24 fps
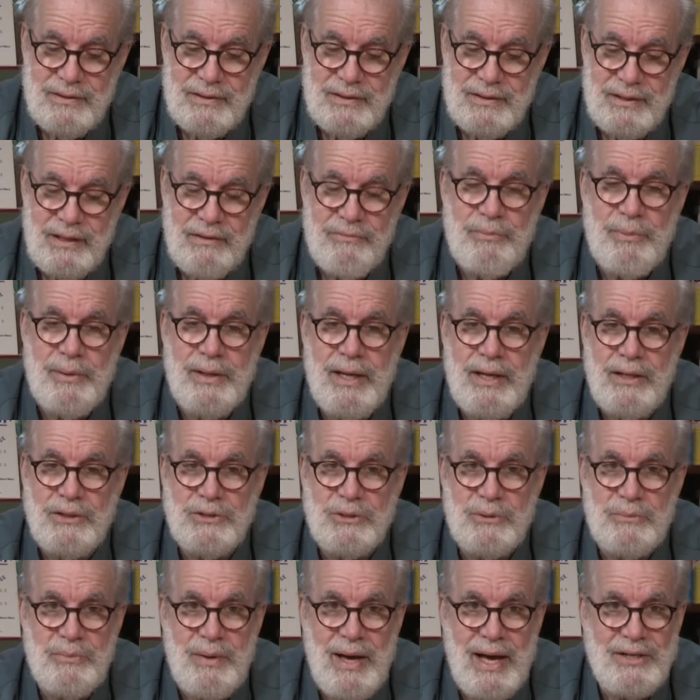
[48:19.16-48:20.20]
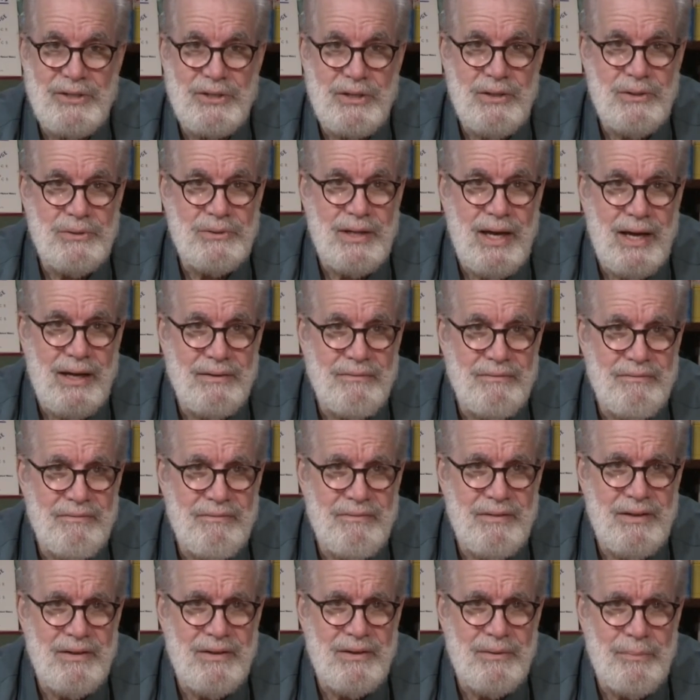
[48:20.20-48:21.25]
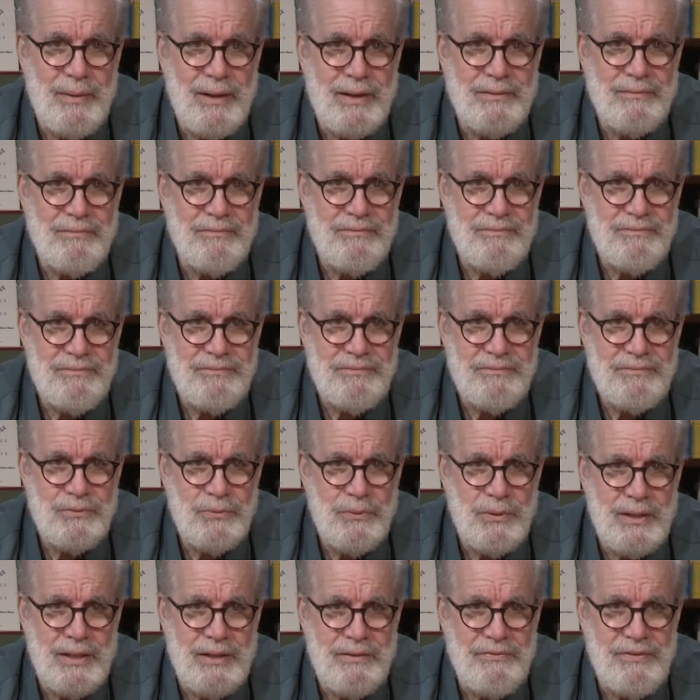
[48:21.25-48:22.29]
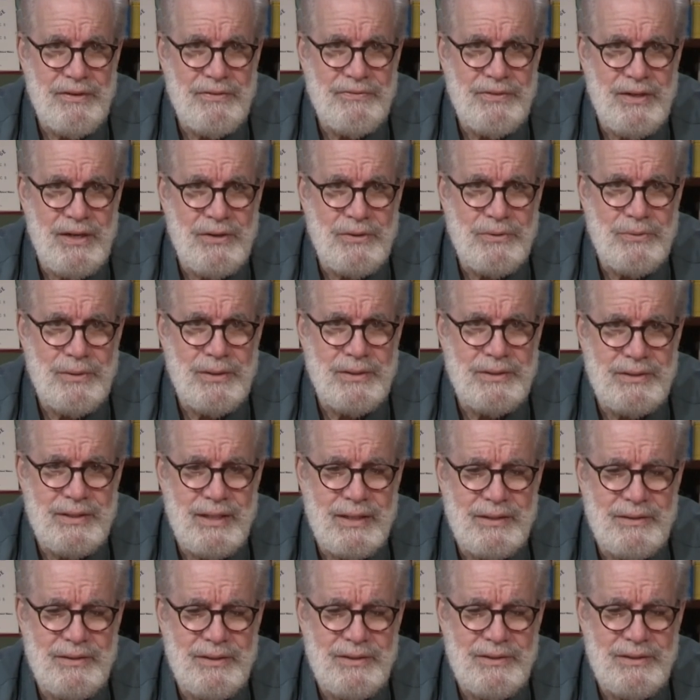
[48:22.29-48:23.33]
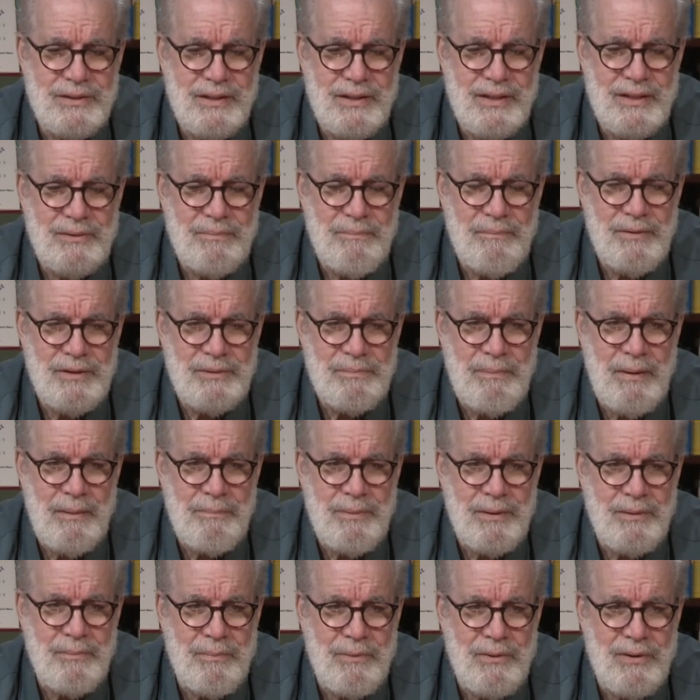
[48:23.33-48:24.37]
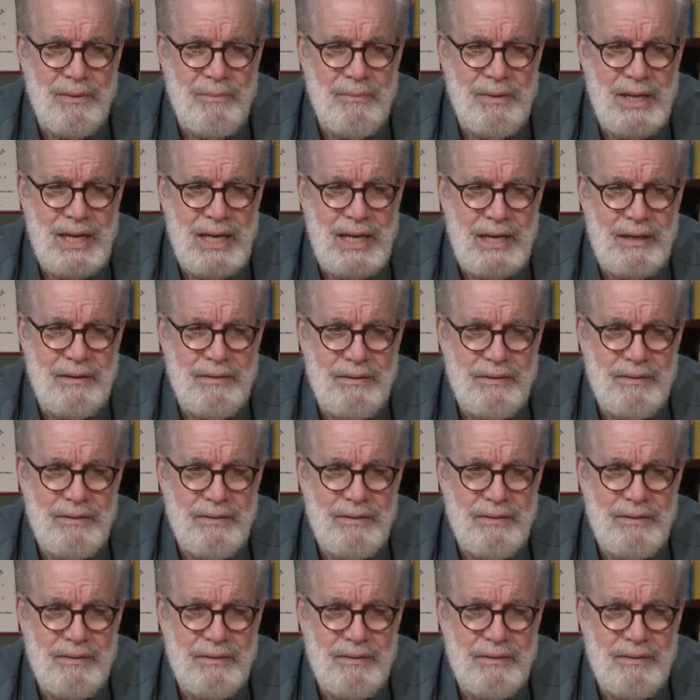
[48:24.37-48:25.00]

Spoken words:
Everybody else's match goes out, in about 20, 15 or 20 seconds. This puppy will burn a minute.